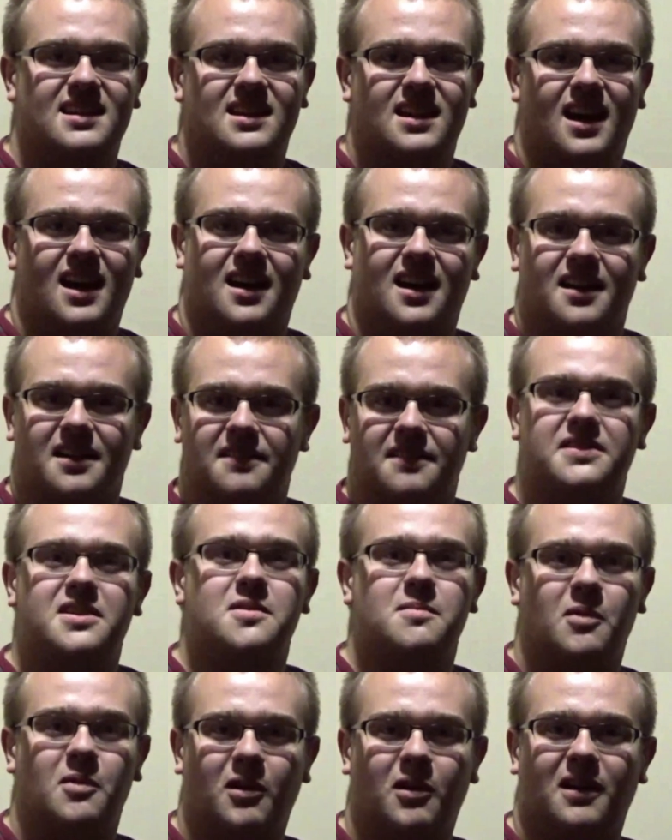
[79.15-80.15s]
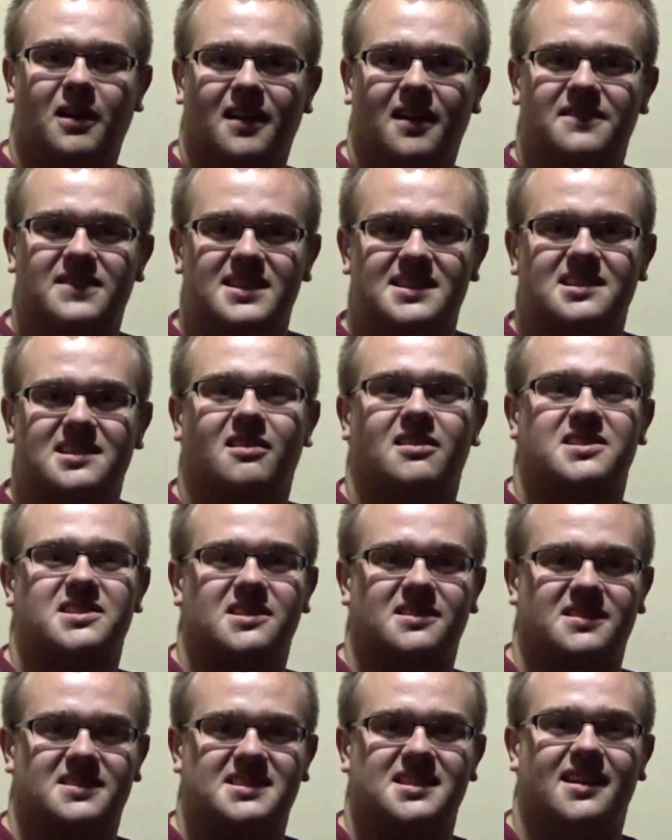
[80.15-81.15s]
a few more of these
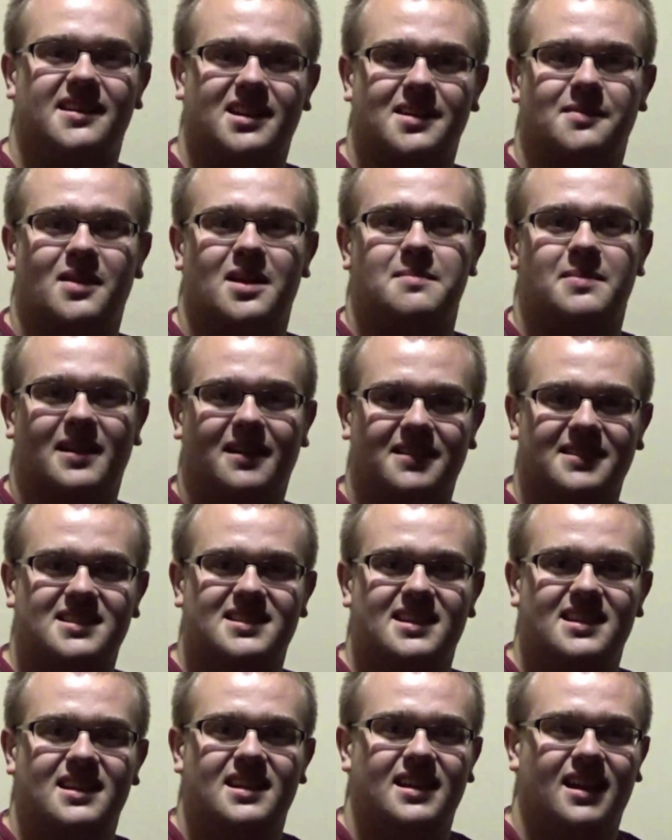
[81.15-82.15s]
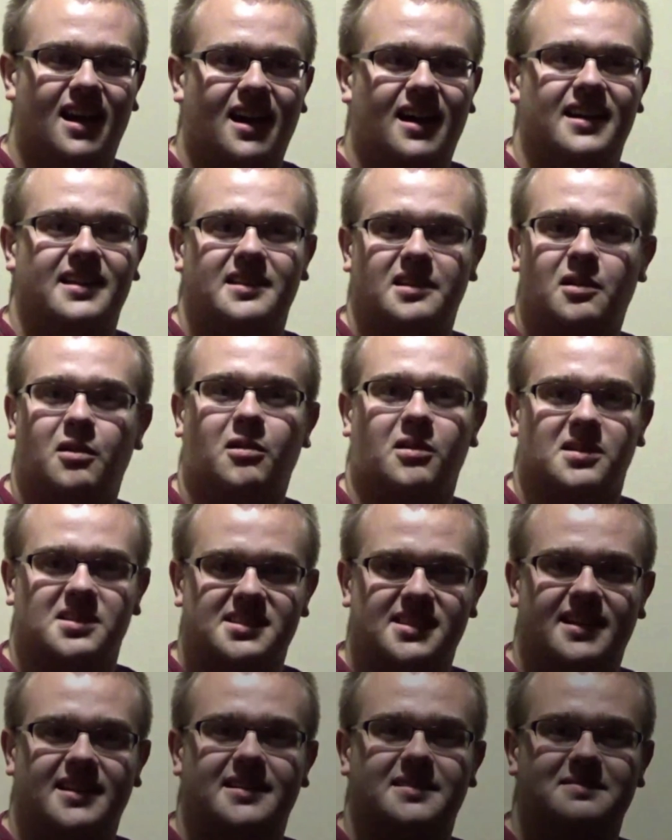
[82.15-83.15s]
cultures under my belt in the choral
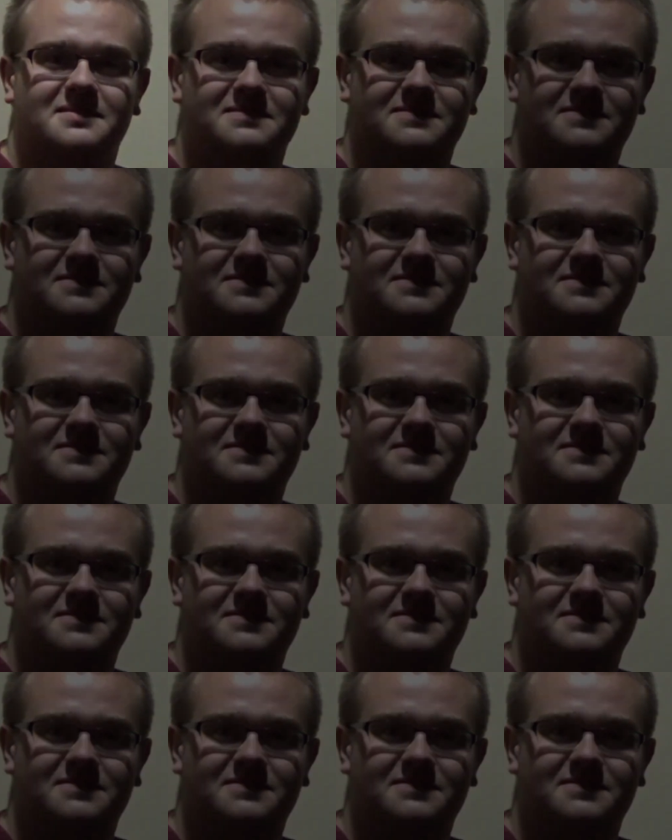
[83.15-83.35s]
setting.